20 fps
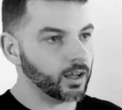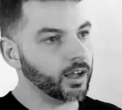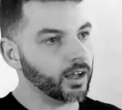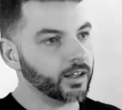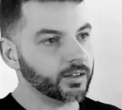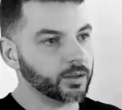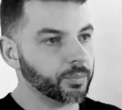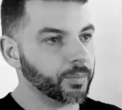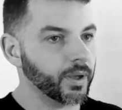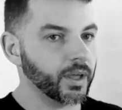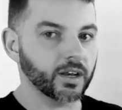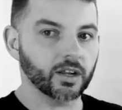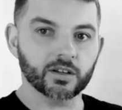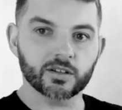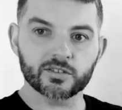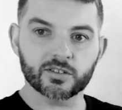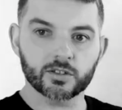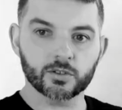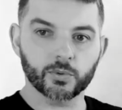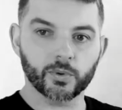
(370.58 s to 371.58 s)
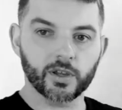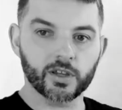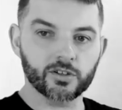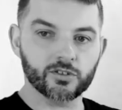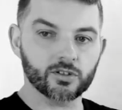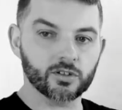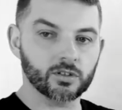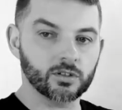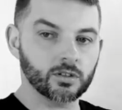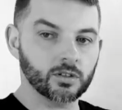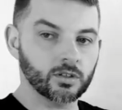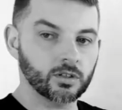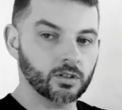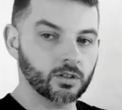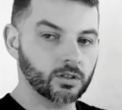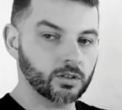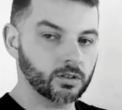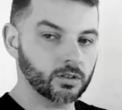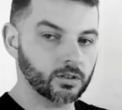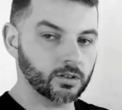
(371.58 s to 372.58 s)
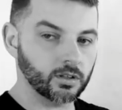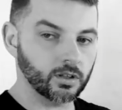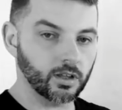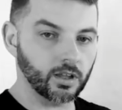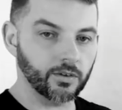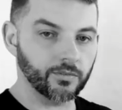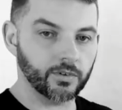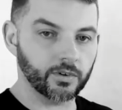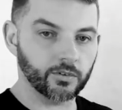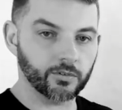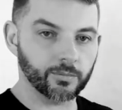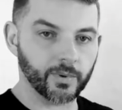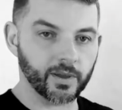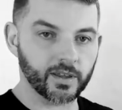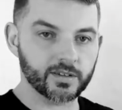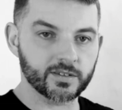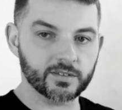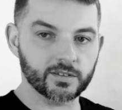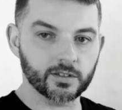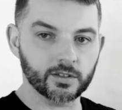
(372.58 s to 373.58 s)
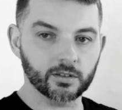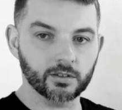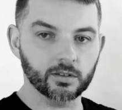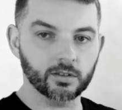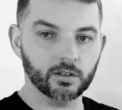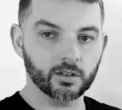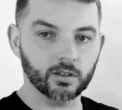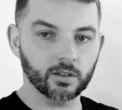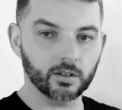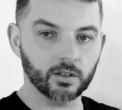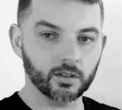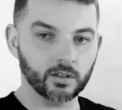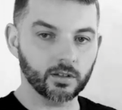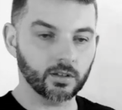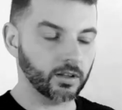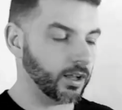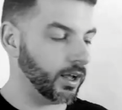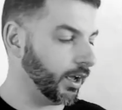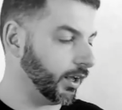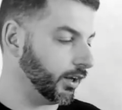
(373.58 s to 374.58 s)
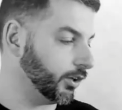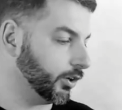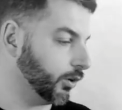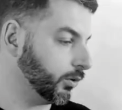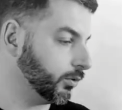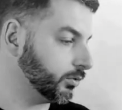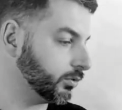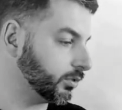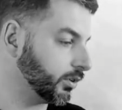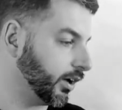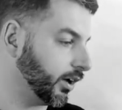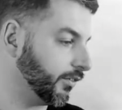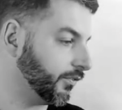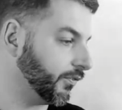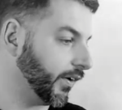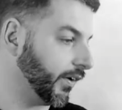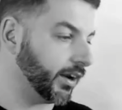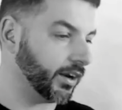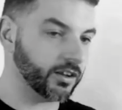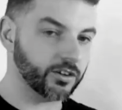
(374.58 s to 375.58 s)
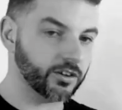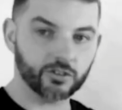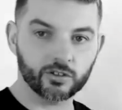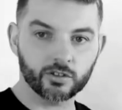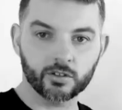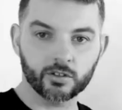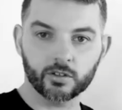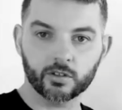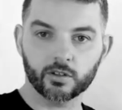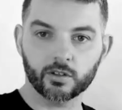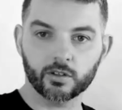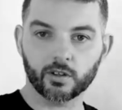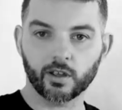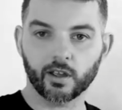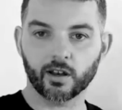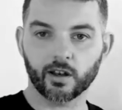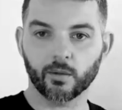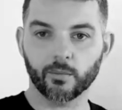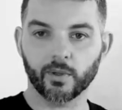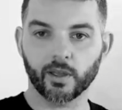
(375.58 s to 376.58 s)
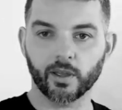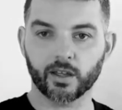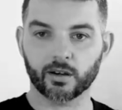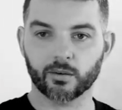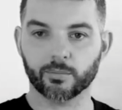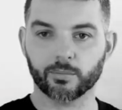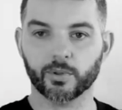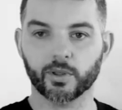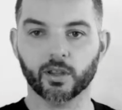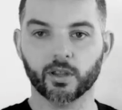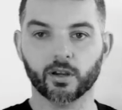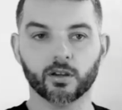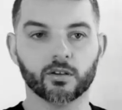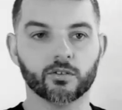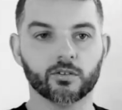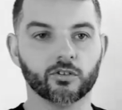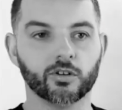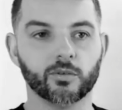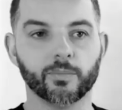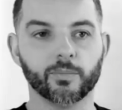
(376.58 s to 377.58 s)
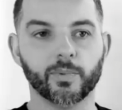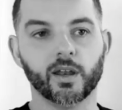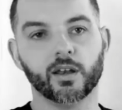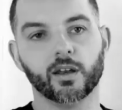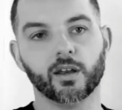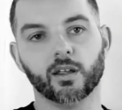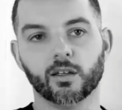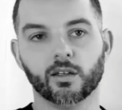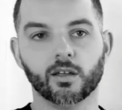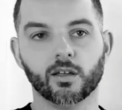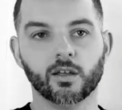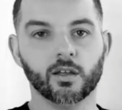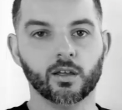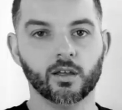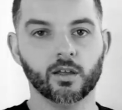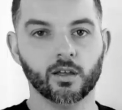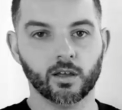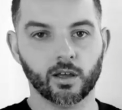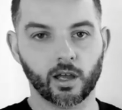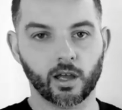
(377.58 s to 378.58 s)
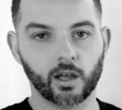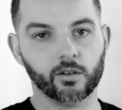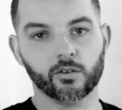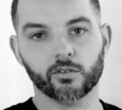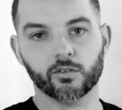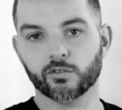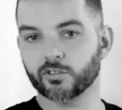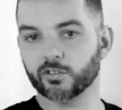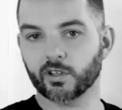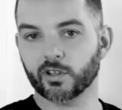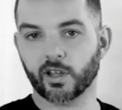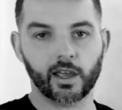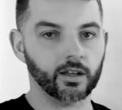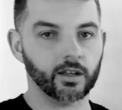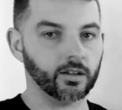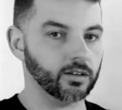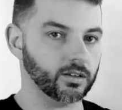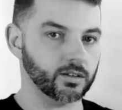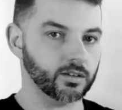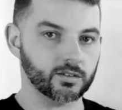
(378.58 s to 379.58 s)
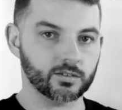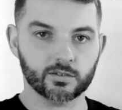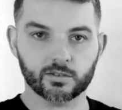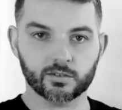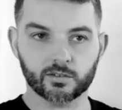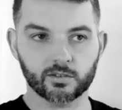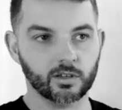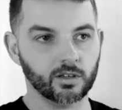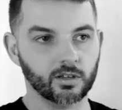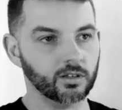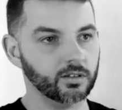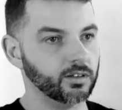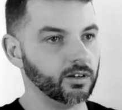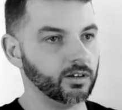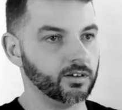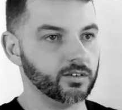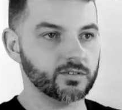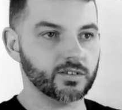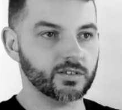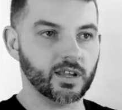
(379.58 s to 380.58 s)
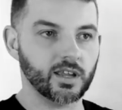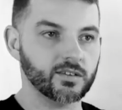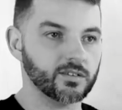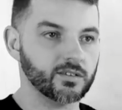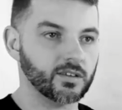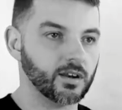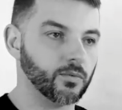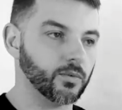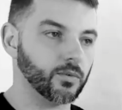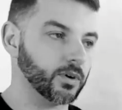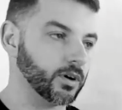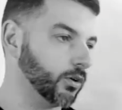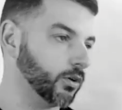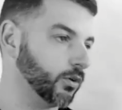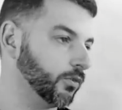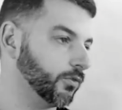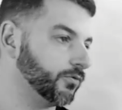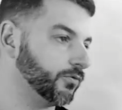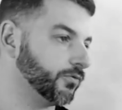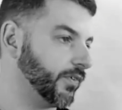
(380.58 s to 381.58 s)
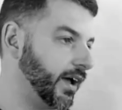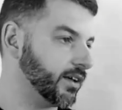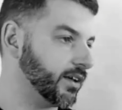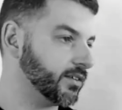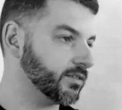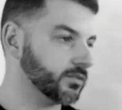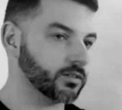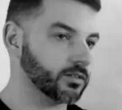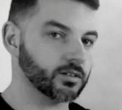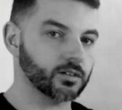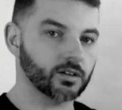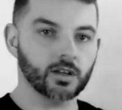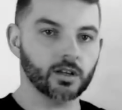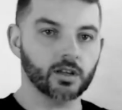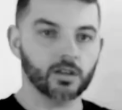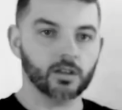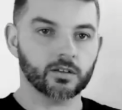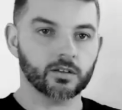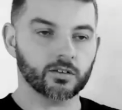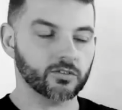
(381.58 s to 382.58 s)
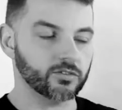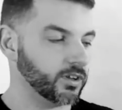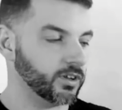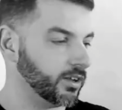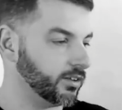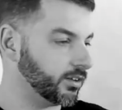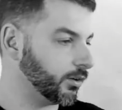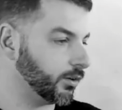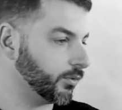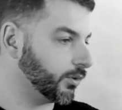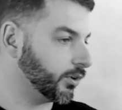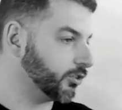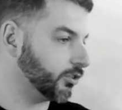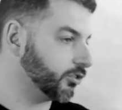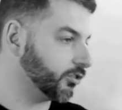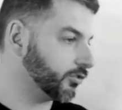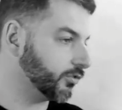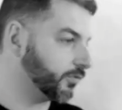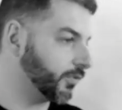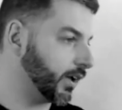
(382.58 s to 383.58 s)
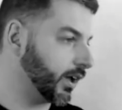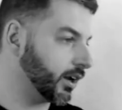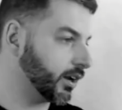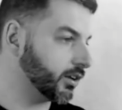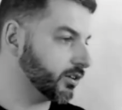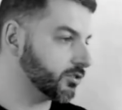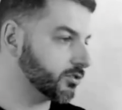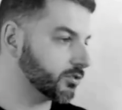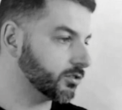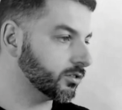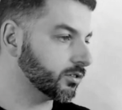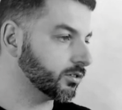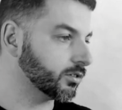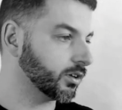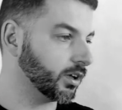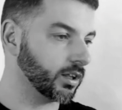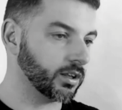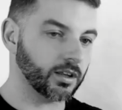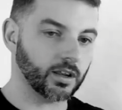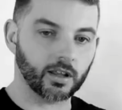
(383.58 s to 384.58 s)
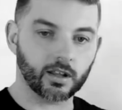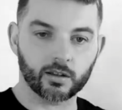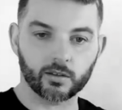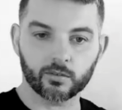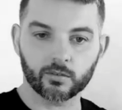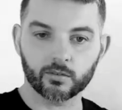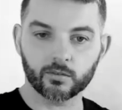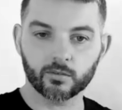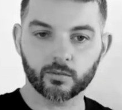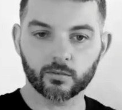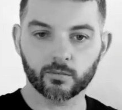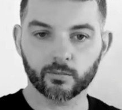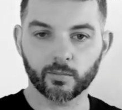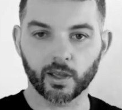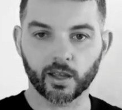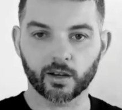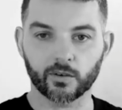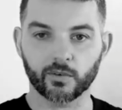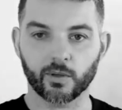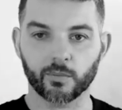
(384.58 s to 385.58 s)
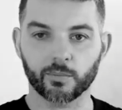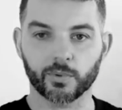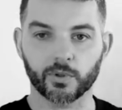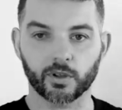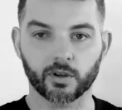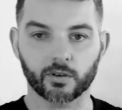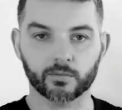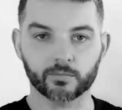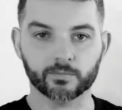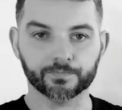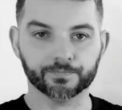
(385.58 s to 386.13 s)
Depending on the situation, even with my steel, I vanish and I make it appear. So depending how your style is. So there's days that I want to go faster. There's days that I want to just vanish and then make it reappear.